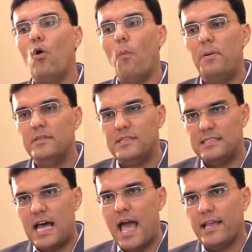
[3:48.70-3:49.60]
open
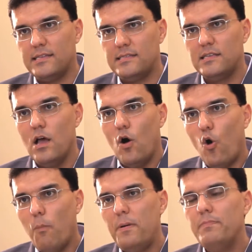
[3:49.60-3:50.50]
science,
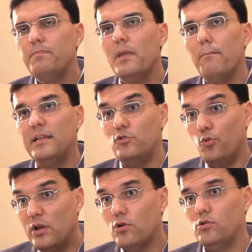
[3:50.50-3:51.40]
open but
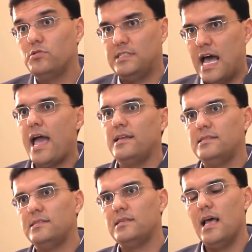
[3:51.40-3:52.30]
rigorous
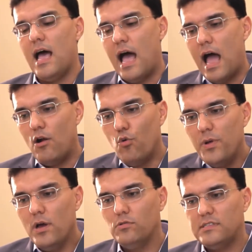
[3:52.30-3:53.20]
science. A
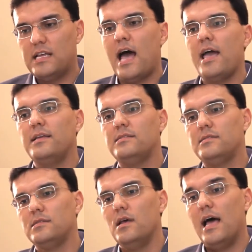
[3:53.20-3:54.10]
real
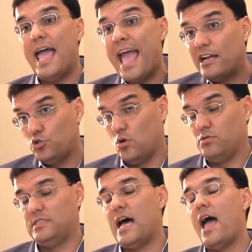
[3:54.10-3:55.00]
science,
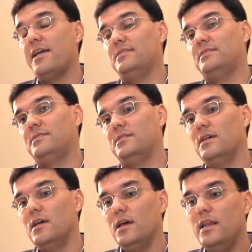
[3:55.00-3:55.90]
actual science,
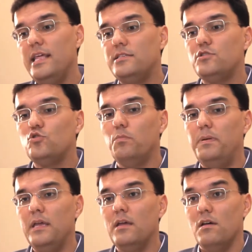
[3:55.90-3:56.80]
needs to
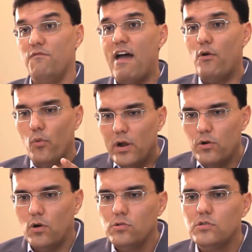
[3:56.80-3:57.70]
be very
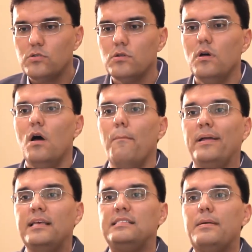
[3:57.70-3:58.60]
rigorous, but
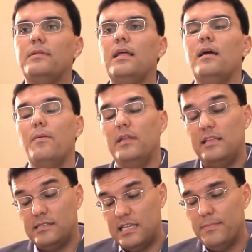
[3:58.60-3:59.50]
at
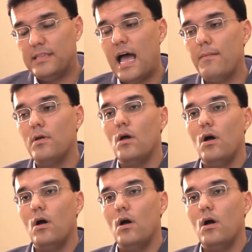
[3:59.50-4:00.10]
the same time,